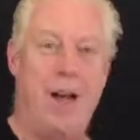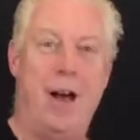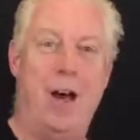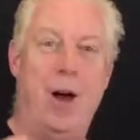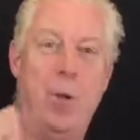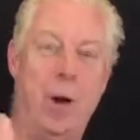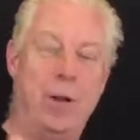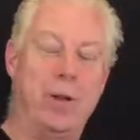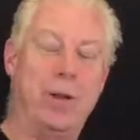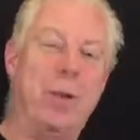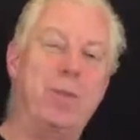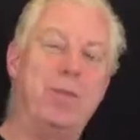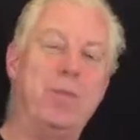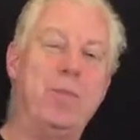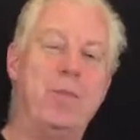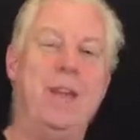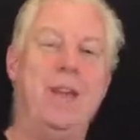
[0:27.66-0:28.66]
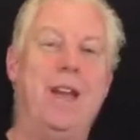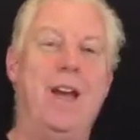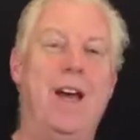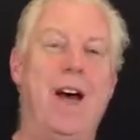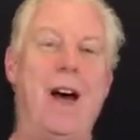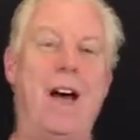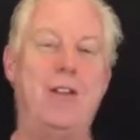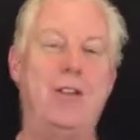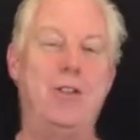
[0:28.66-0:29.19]
Welcome
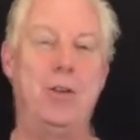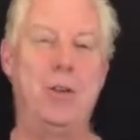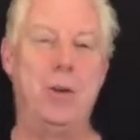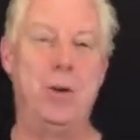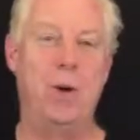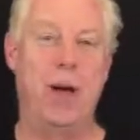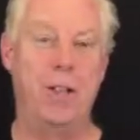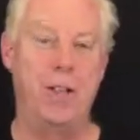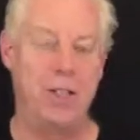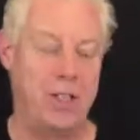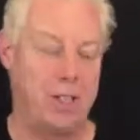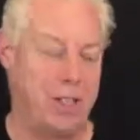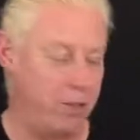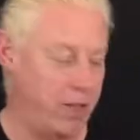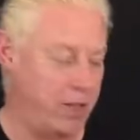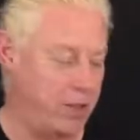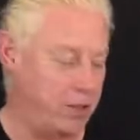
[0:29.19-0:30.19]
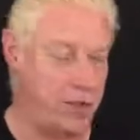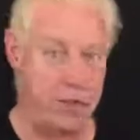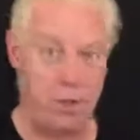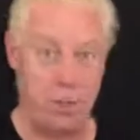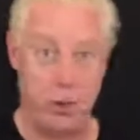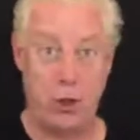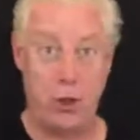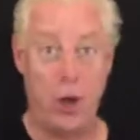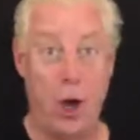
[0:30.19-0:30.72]
to this evening's
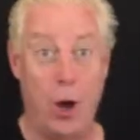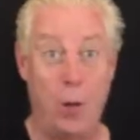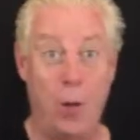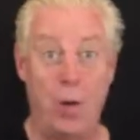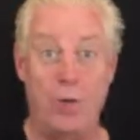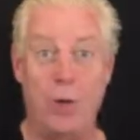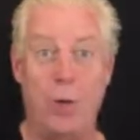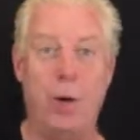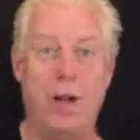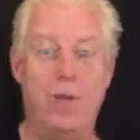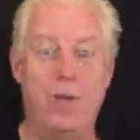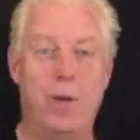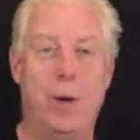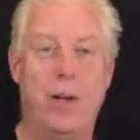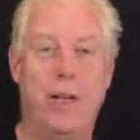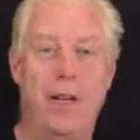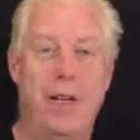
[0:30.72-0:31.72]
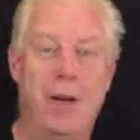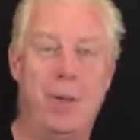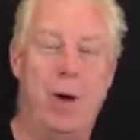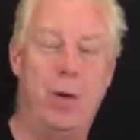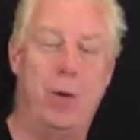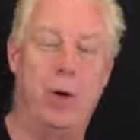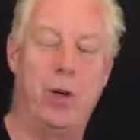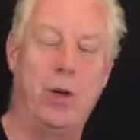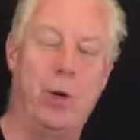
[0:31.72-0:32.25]
show, for whatever we might
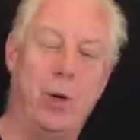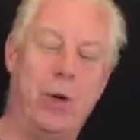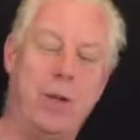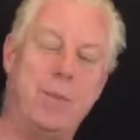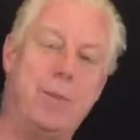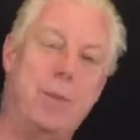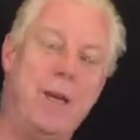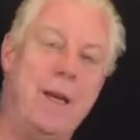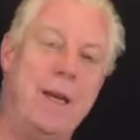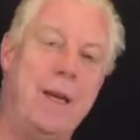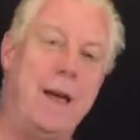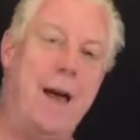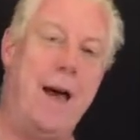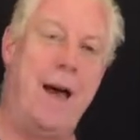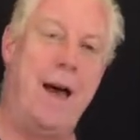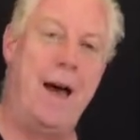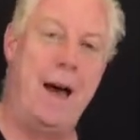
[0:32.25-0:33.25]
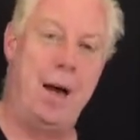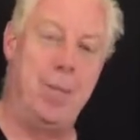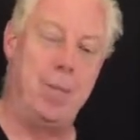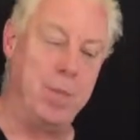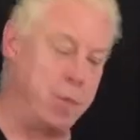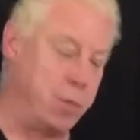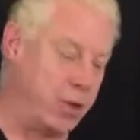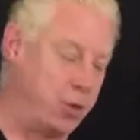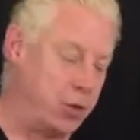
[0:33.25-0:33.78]
want to call it.
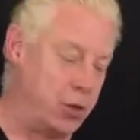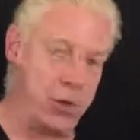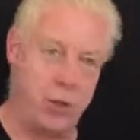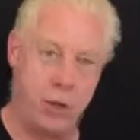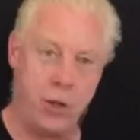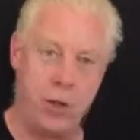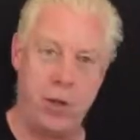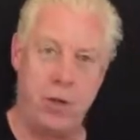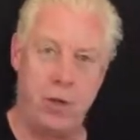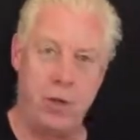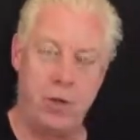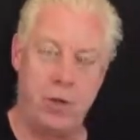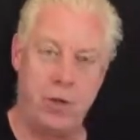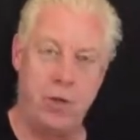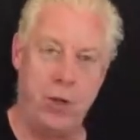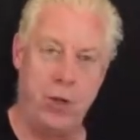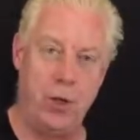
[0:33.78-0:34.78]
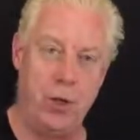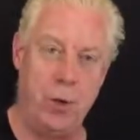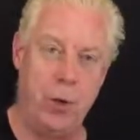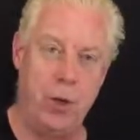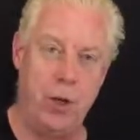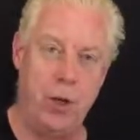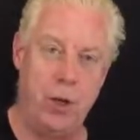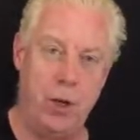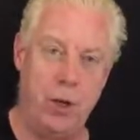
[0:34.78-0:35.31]
Just for those of you who are
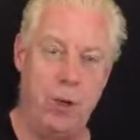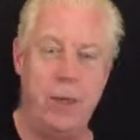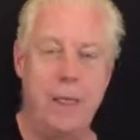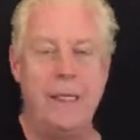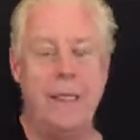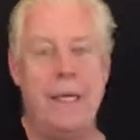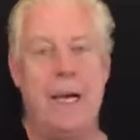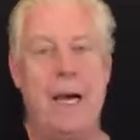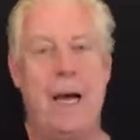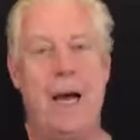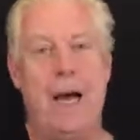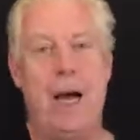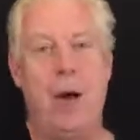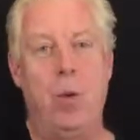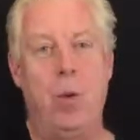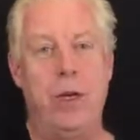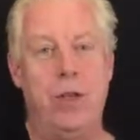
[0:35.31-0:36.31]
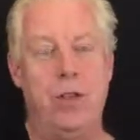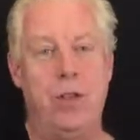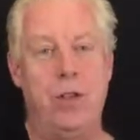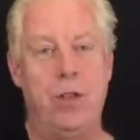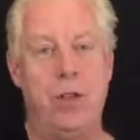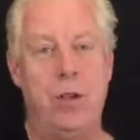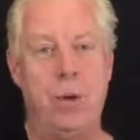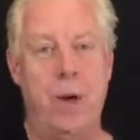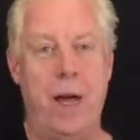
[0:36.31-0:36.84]
new, we
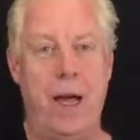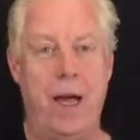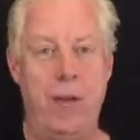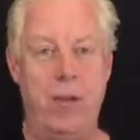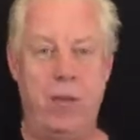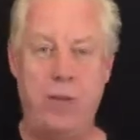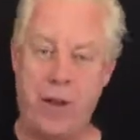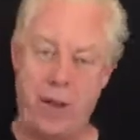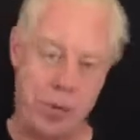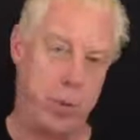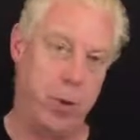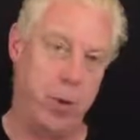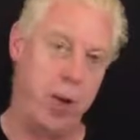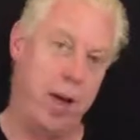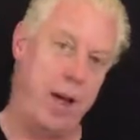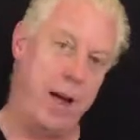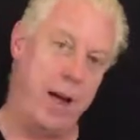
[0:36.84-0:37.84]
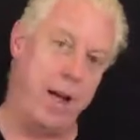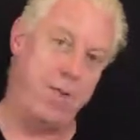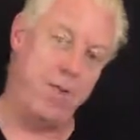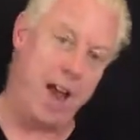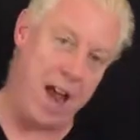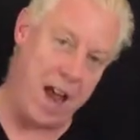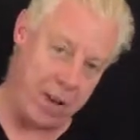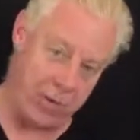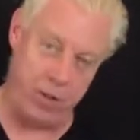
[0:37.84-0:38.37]
do a Facebook Live
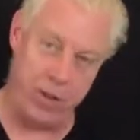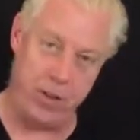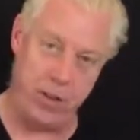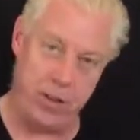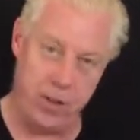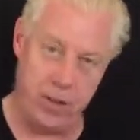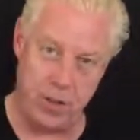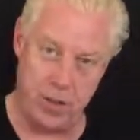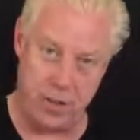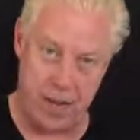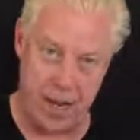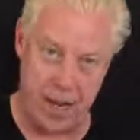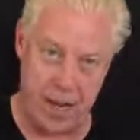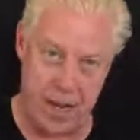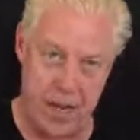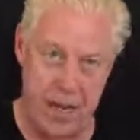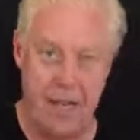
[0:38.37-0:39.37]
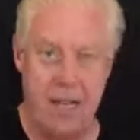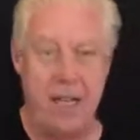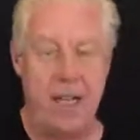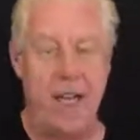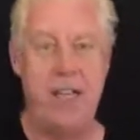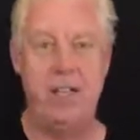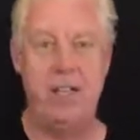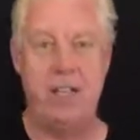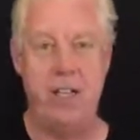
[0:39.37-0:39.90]
every Thursday,
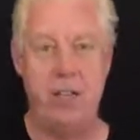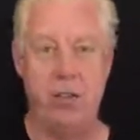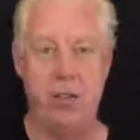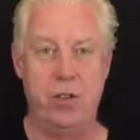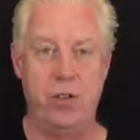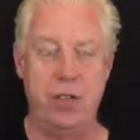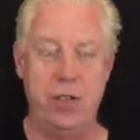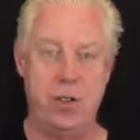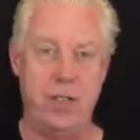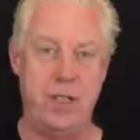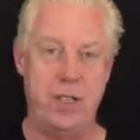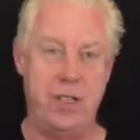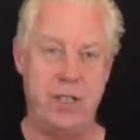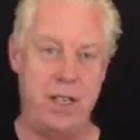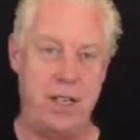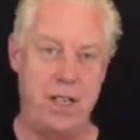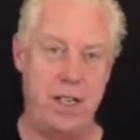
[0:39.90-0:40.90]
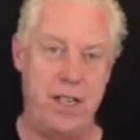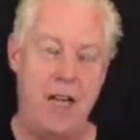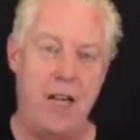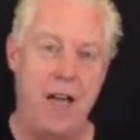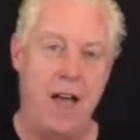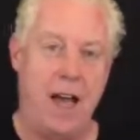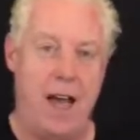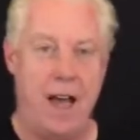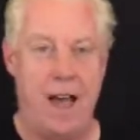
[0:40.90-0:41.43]
1800 UTC
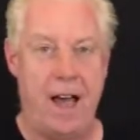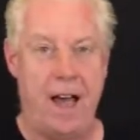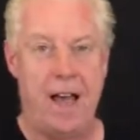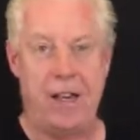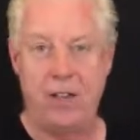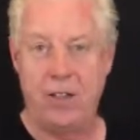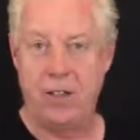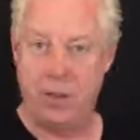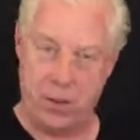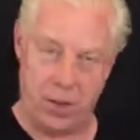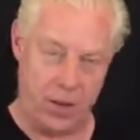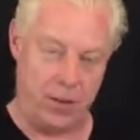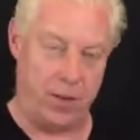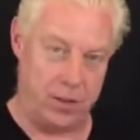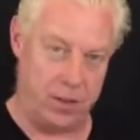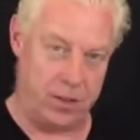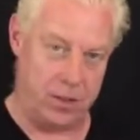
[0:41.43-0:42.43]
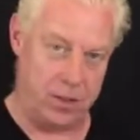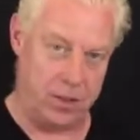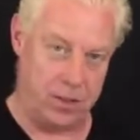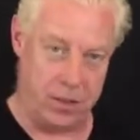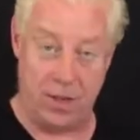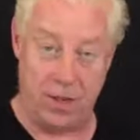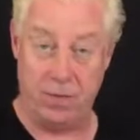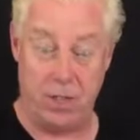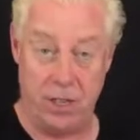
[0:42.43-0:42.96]
and
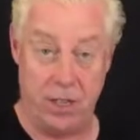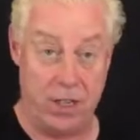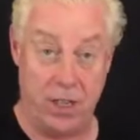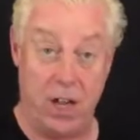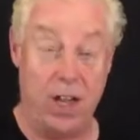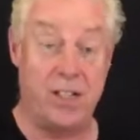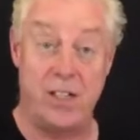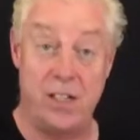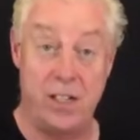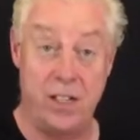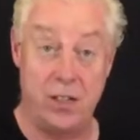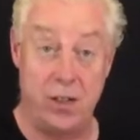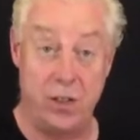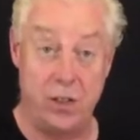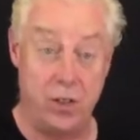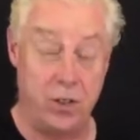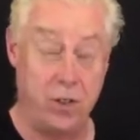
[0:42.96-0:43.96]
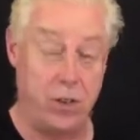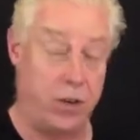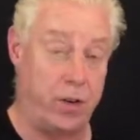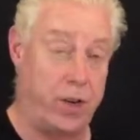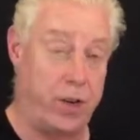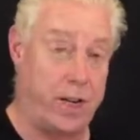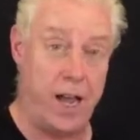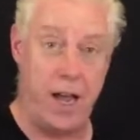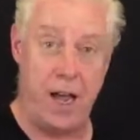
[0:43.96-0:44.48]
1900
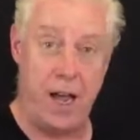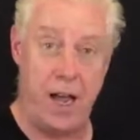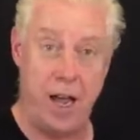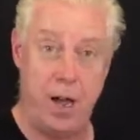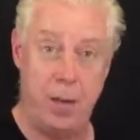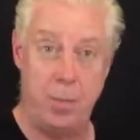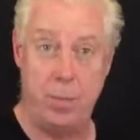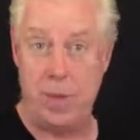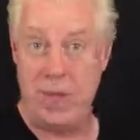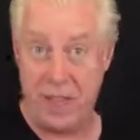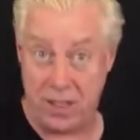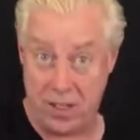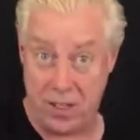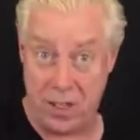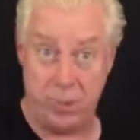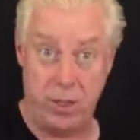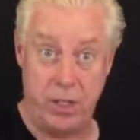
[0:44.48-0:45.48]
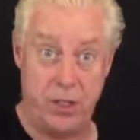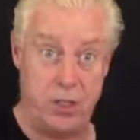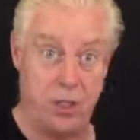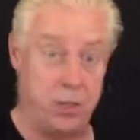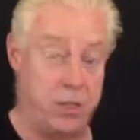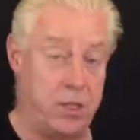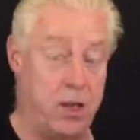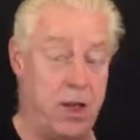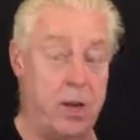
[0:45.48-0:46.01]
BST, British
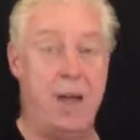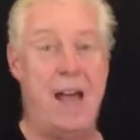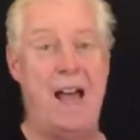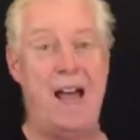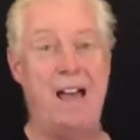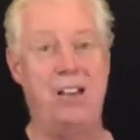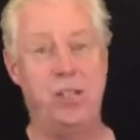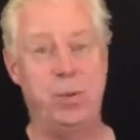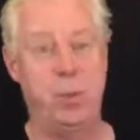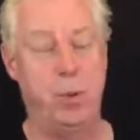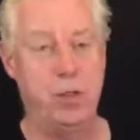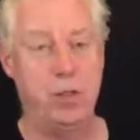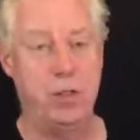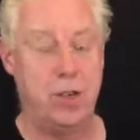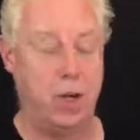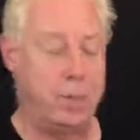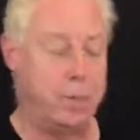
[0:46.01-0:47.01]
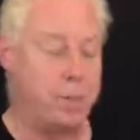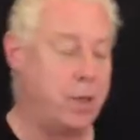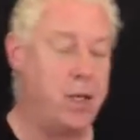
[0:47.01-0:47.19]
Summertime at this point in time.